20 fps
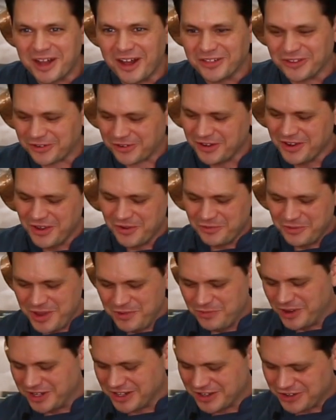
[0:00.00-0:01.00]
color.
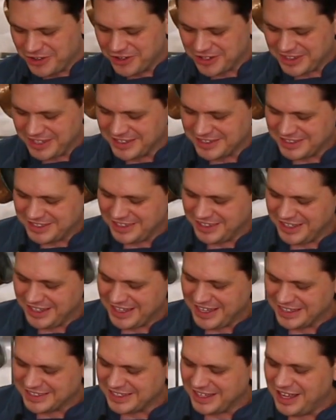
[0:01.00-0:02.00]
We want to cook this till
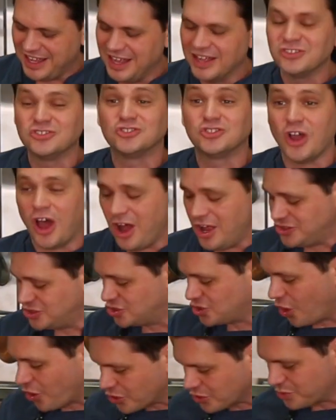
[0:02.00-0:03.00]
it gets a
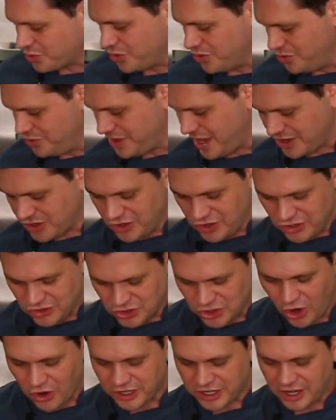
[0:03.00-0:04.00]
dark roux, that good
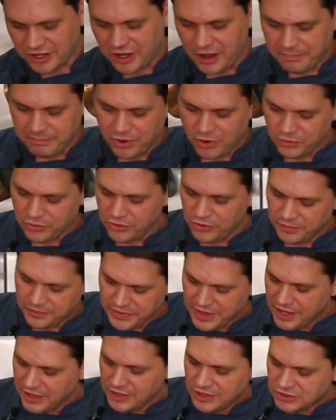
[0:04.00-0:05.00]
dark gumbo roux.
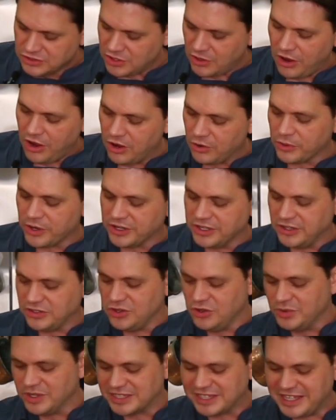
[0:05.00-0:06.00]
So all we're going
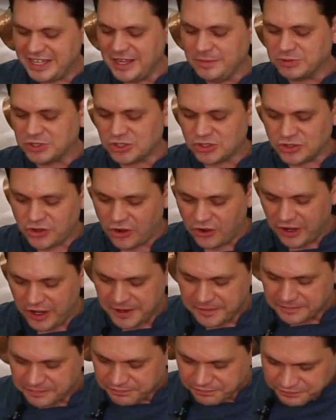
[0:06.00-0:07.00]
to do is keep
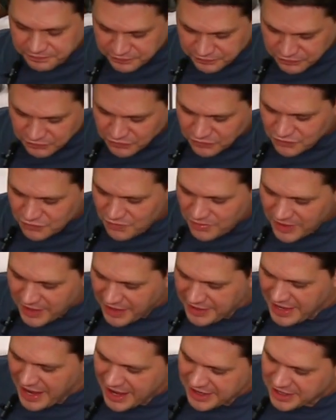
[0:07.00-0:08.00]
stirring.
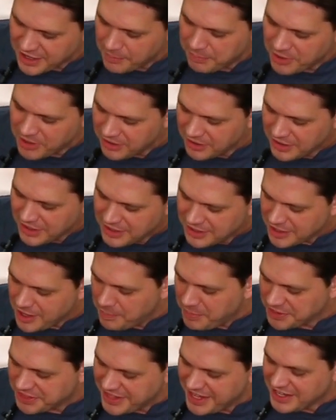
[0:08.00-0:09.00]
Now, a
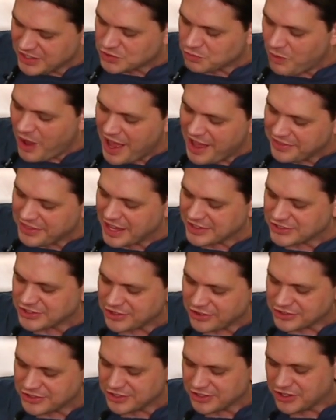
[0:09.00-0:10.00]
couple things while that
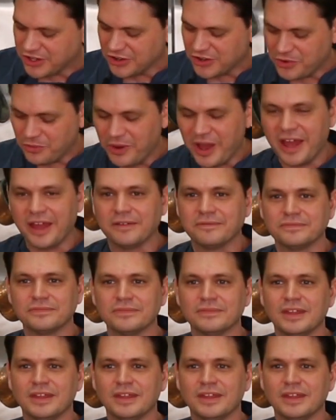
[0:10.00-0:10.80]
starts to cook away.